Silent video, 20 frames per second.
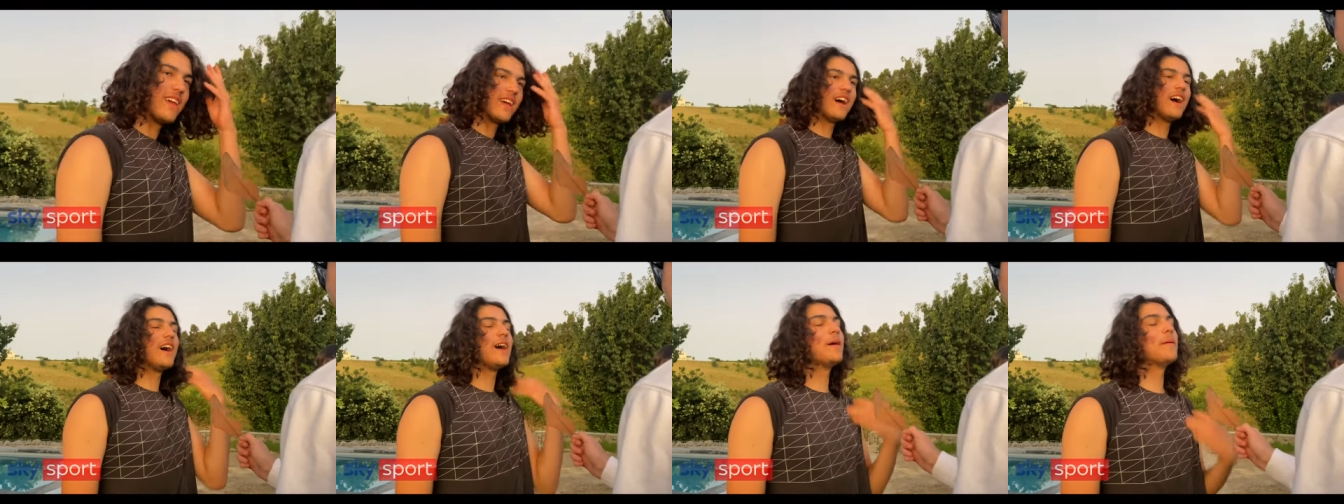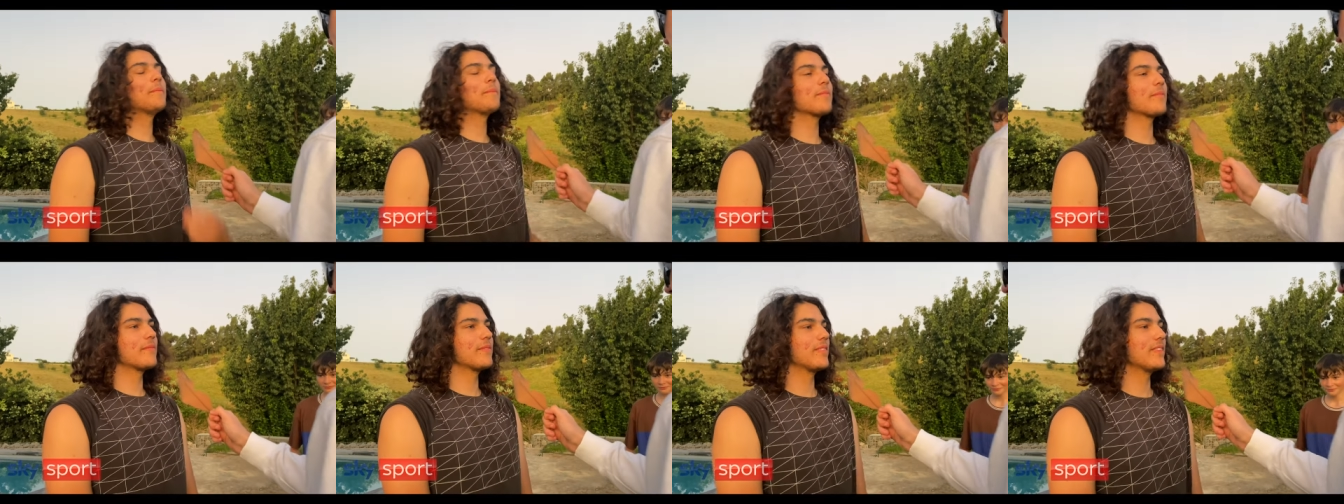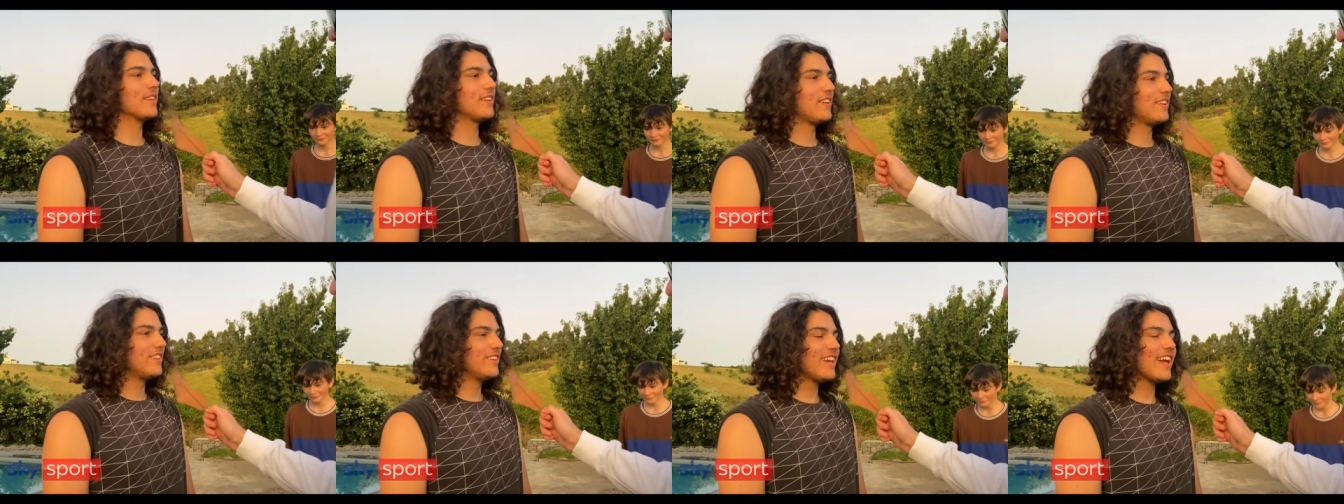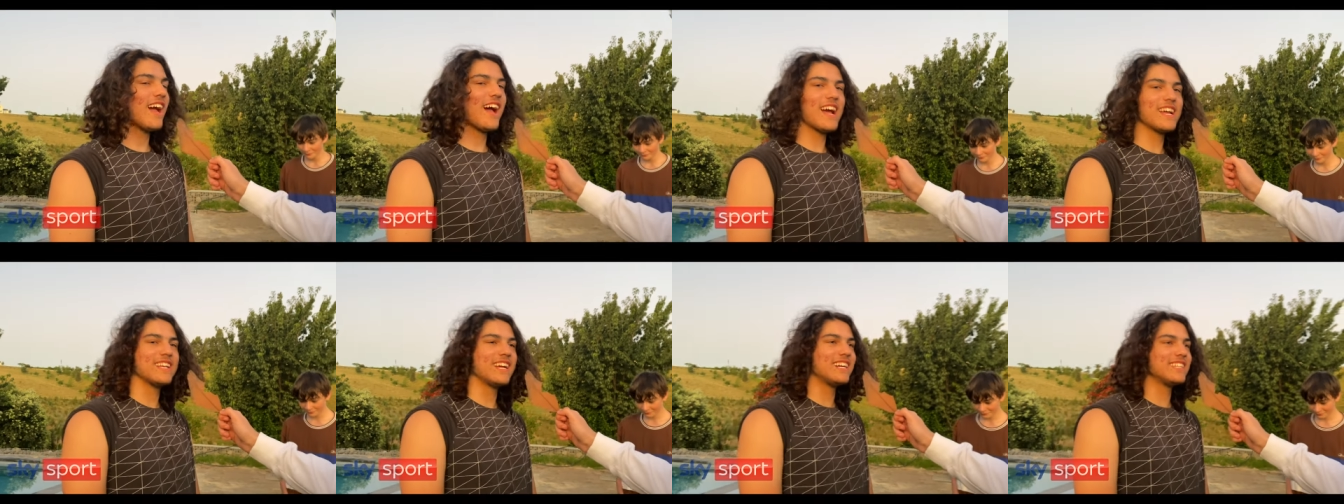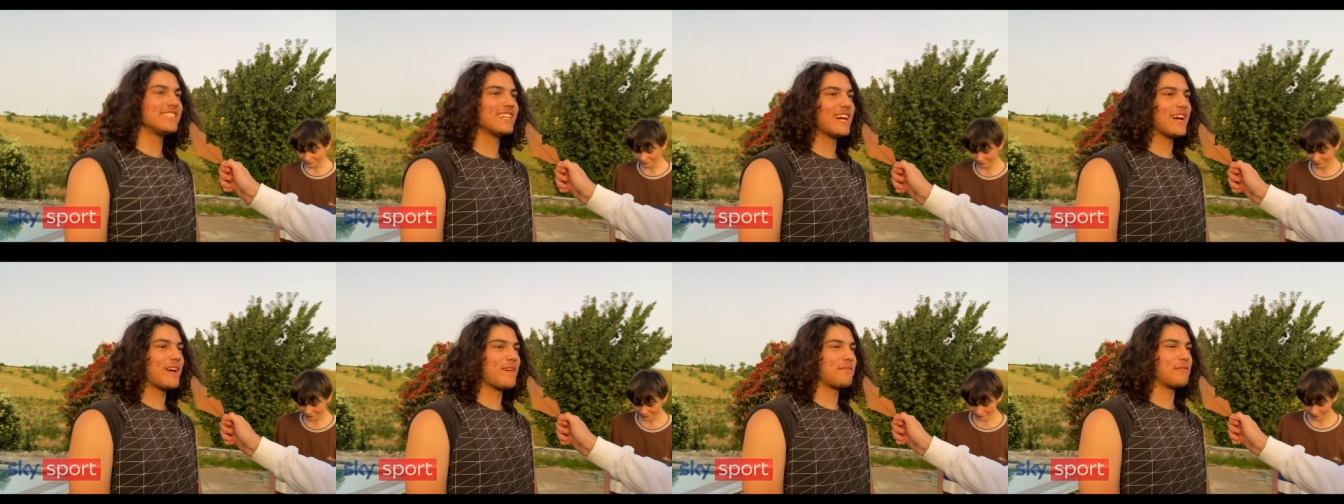Um, yeah, I, I
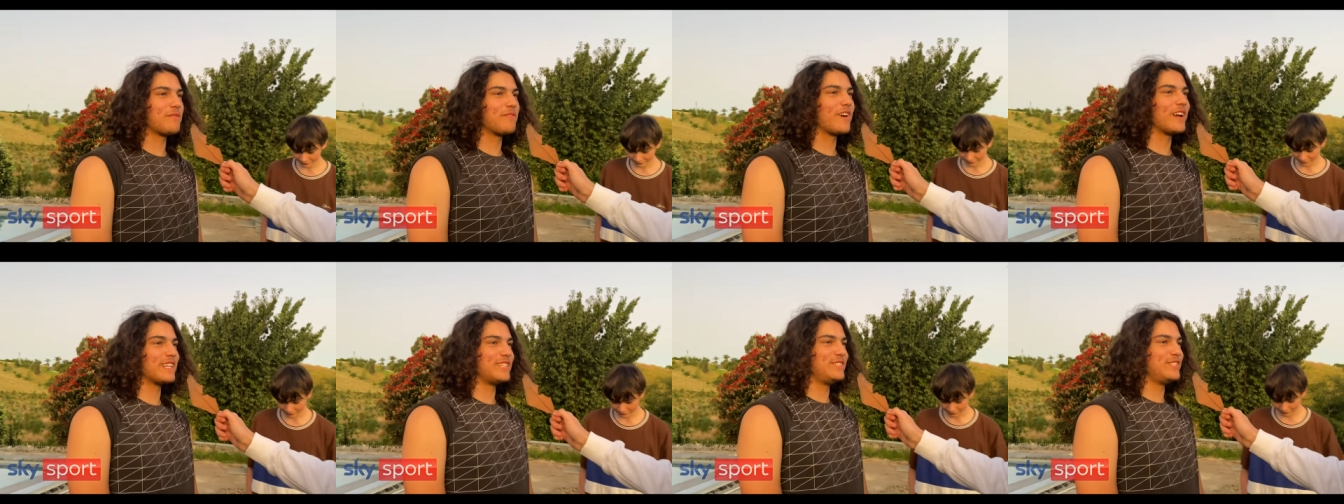say I have a fighting